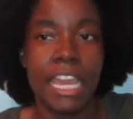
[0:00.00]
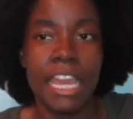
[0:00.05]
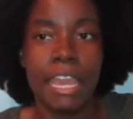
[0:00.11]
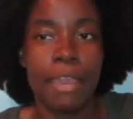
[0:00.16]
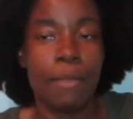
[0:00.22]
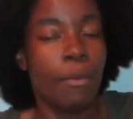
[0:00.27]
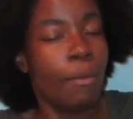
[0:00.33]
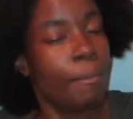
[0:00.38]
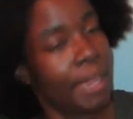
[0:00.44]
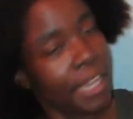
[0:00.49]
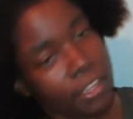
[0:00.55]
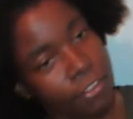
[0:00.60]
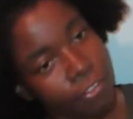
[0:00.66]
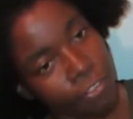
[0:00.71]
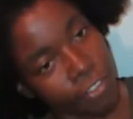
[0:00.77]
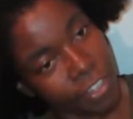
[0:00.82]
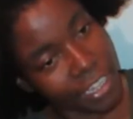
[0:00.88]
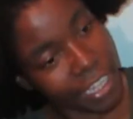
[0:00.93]
it will make
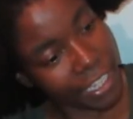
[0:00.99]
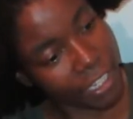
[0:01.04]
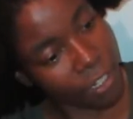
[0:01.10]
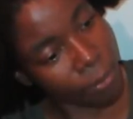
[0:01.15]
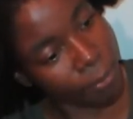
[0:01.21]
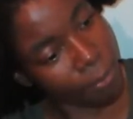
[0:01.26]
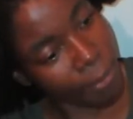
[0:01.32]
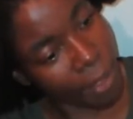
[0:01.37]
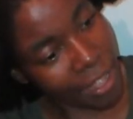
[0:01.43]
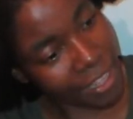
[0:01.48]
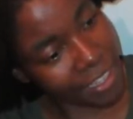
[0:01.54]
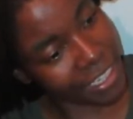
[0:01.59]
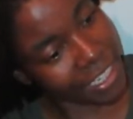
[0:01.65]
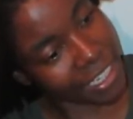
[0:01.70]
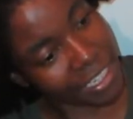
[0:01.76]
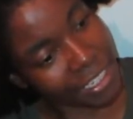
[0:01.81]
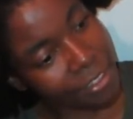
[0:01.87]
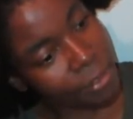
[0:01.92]
you feel like you're
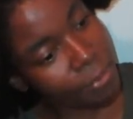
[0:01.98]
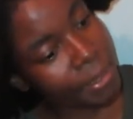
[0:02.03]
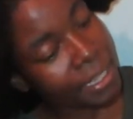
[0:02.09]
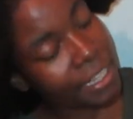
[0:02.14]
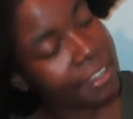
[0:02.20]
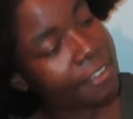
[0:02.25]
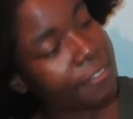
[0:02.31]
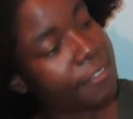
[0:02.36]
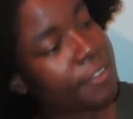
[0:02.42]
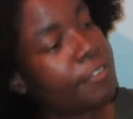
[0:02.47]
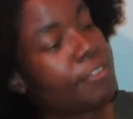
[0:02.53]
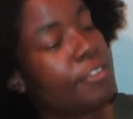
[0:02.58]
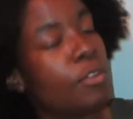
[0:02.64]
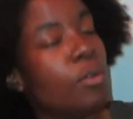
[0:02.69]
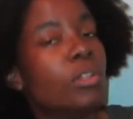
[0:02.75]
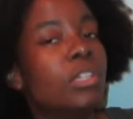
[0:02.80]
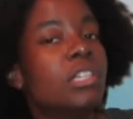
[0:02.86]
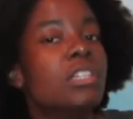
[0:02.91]
balding a little bit, even if
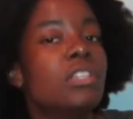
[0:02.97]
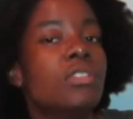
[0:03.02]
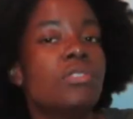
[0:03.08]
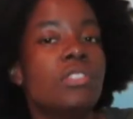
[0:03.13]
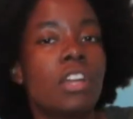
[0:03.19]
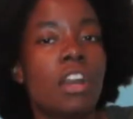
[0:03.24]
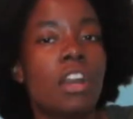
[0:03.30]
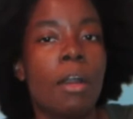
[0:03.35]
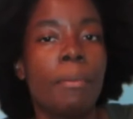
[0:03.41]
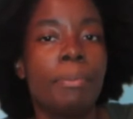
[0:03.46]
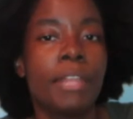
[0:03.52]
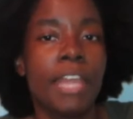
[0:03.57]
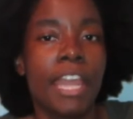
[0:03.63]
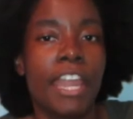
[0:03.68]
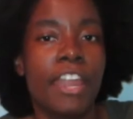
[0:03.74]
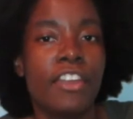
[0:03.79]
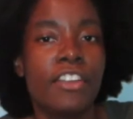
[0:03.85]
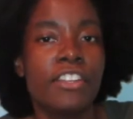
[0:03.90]
you only lose a couple of
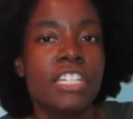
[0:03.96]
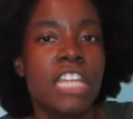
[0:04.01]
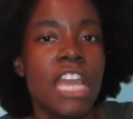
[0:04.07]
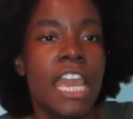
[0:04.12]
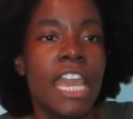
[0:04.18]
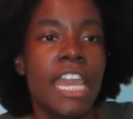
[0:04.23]
hairs.